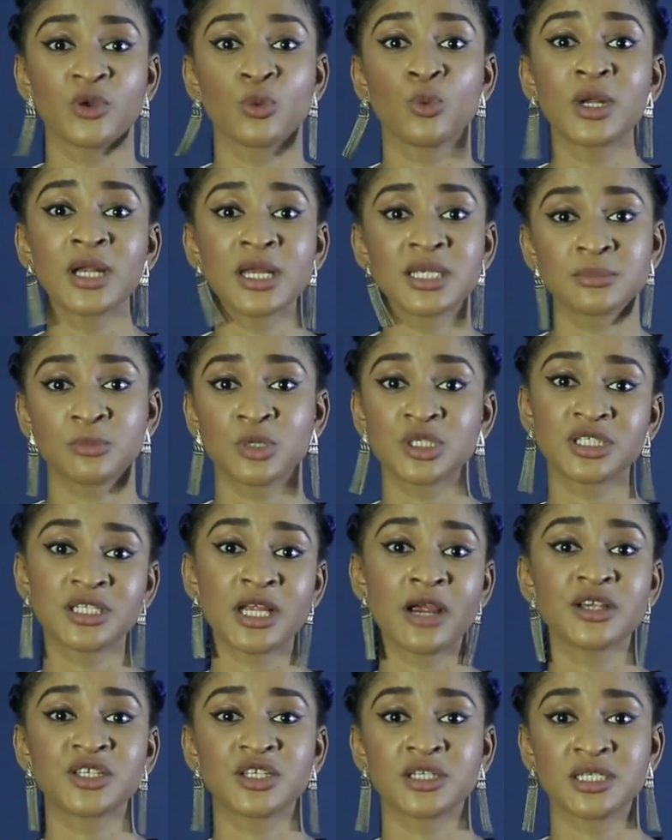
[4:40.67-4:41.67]
You want as much
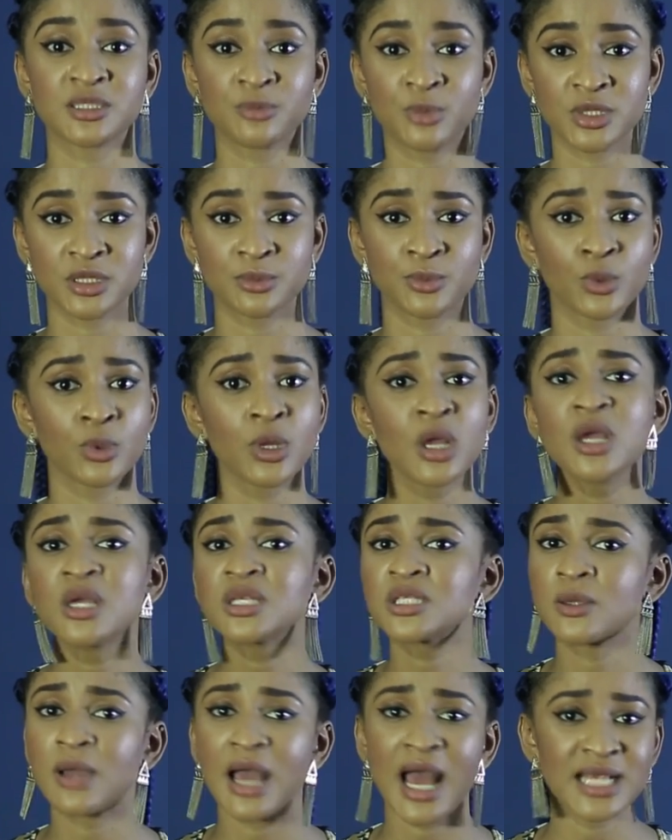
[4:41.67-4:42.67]
direction as possible.
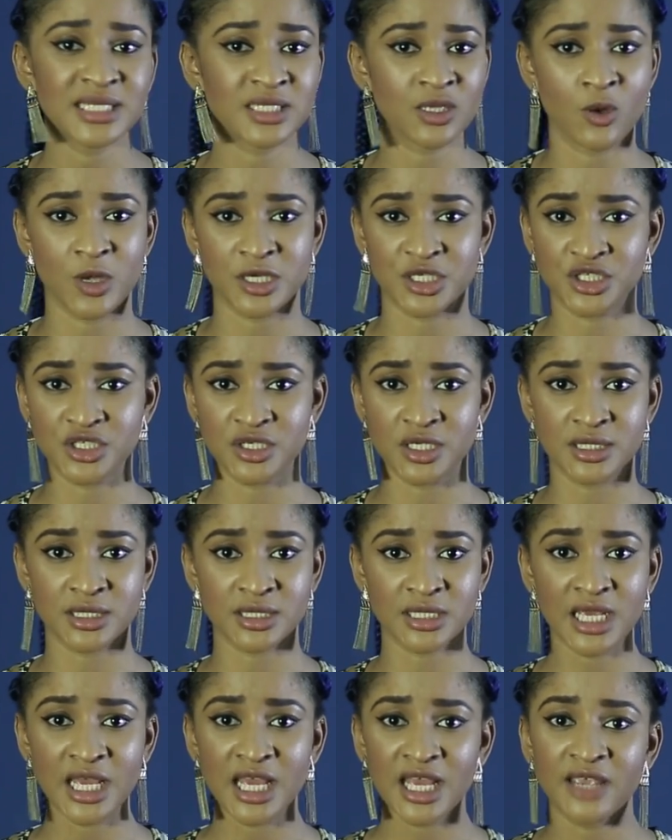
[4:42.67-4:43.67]
So ask questions.